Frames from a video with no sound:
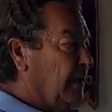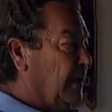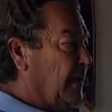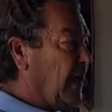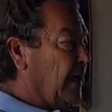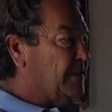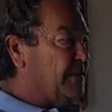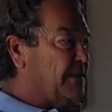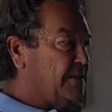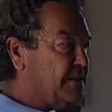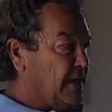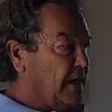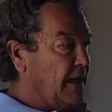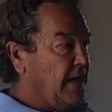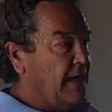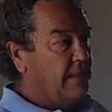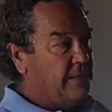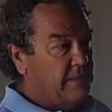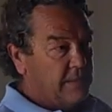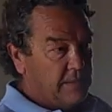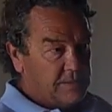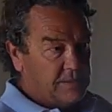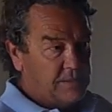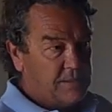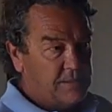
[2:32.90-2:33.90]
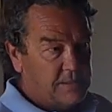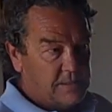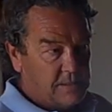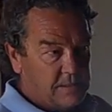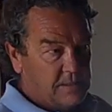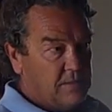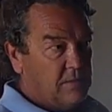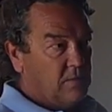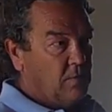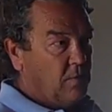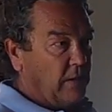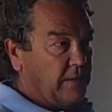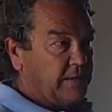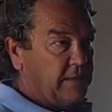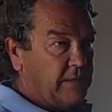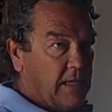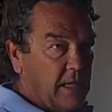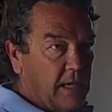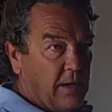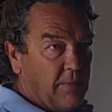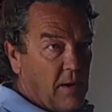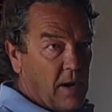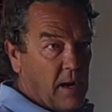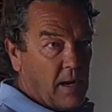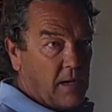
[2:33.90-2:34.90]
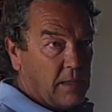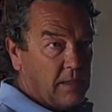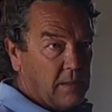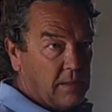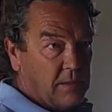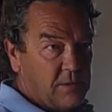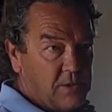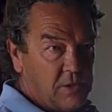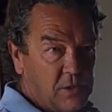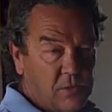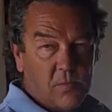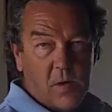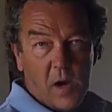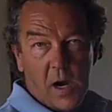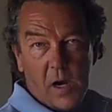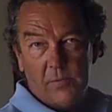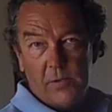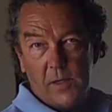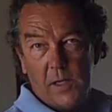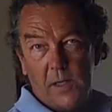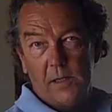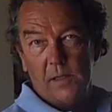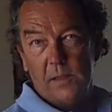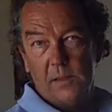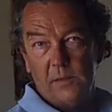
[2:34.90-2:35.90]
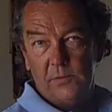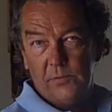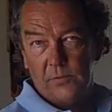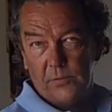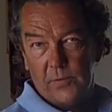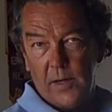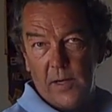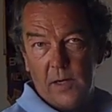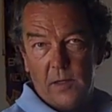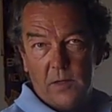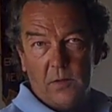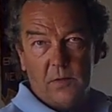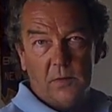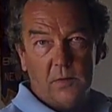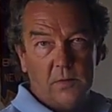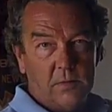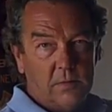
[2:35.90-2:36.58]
Casas Grandes, Guatemala, Chihuahua, Durango.